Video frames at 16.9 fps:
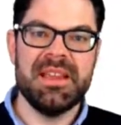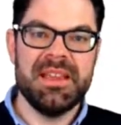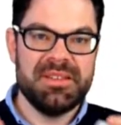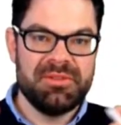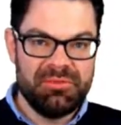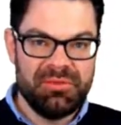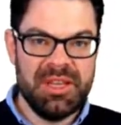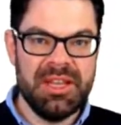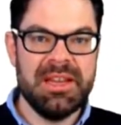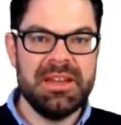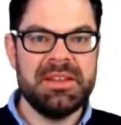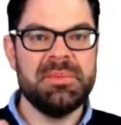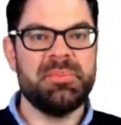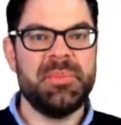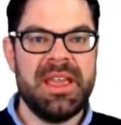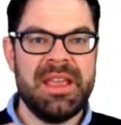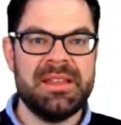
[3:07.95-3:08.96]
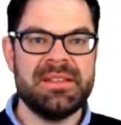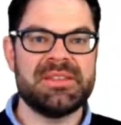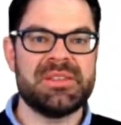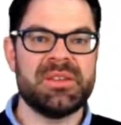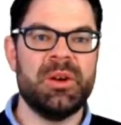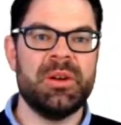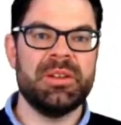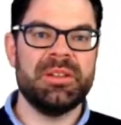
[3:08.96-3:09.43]
It really
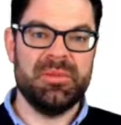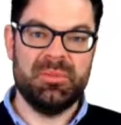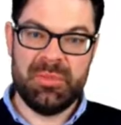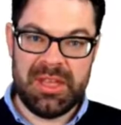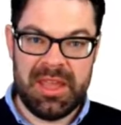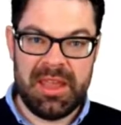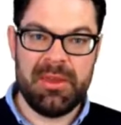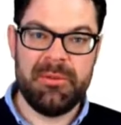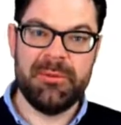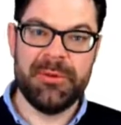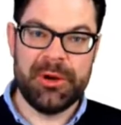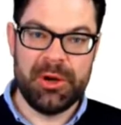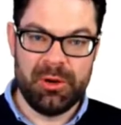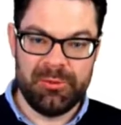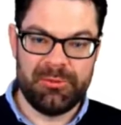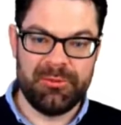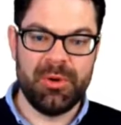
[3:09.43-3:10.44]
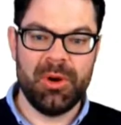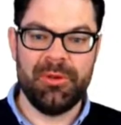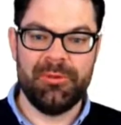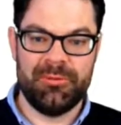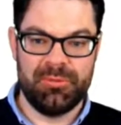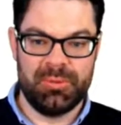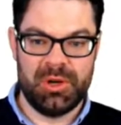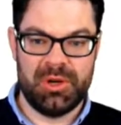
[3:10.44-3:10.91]
depends on the behavior
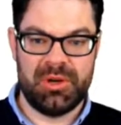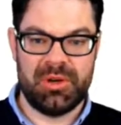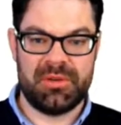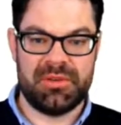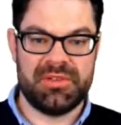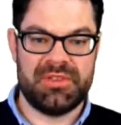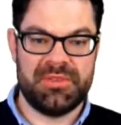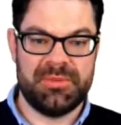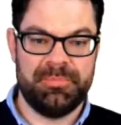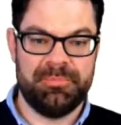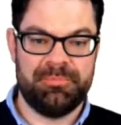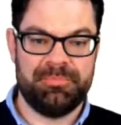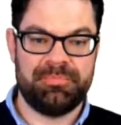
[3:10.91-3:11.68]
of workers.